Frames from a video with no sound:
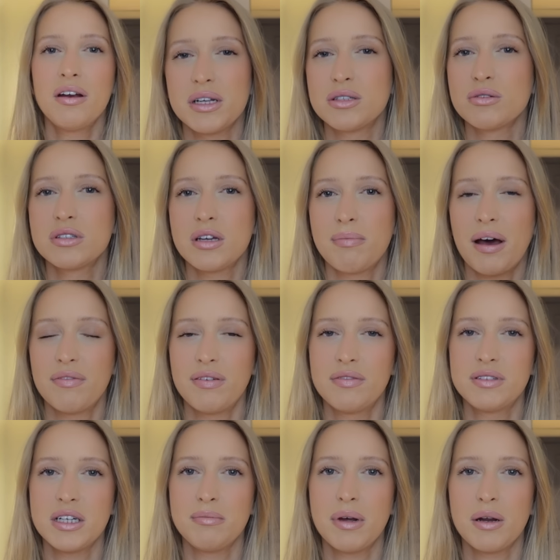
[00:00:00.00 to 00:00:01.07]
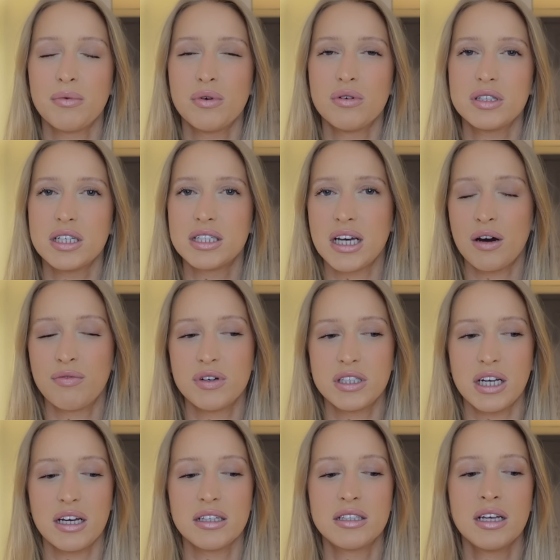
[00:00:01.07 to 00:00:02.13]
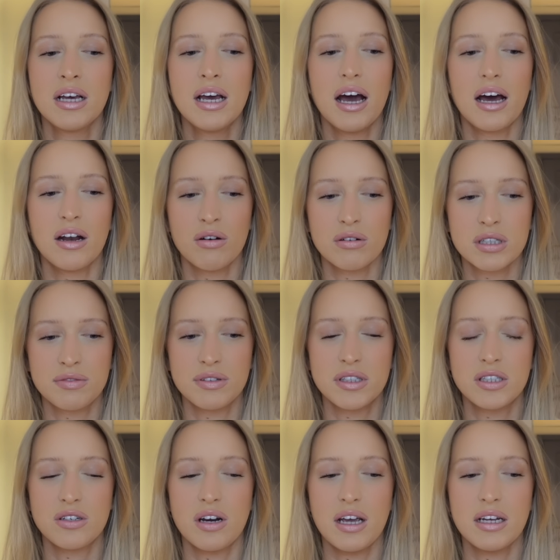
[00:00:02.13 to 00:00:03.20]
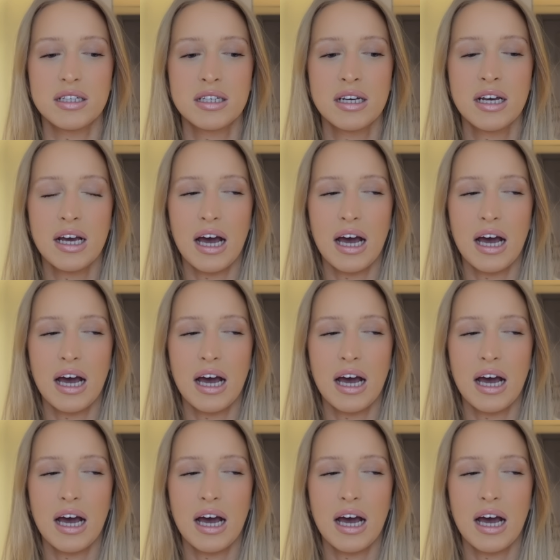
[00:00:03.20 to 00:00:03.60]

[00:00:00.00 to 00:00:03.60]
But it's also about a 15-minute walk to Selfridges and Oxford Street.